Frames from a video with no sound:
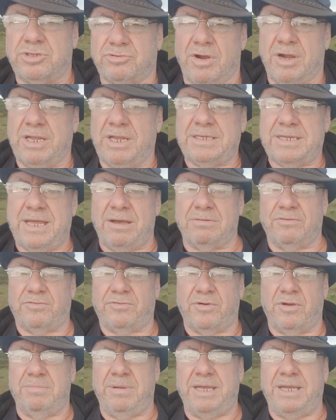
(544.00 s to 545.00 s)
running down
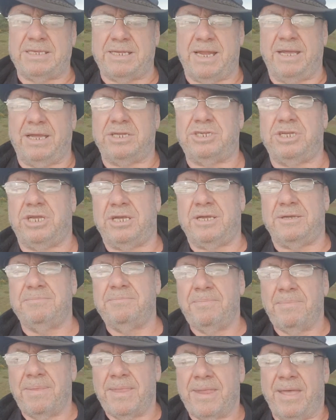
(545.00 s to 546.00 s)
from East Lancashire,
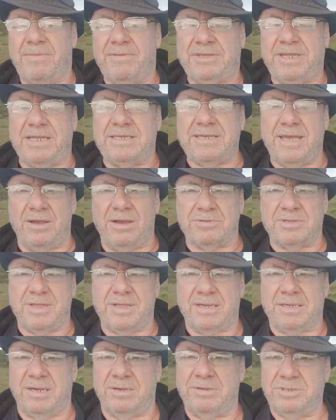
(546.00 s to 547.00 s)
and the details of
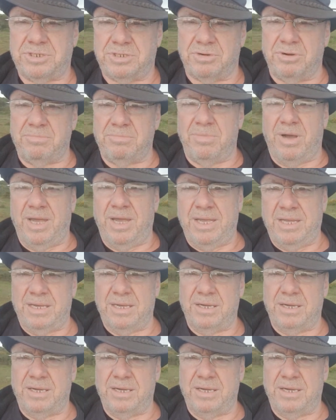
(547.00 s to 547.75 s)
that coach are on my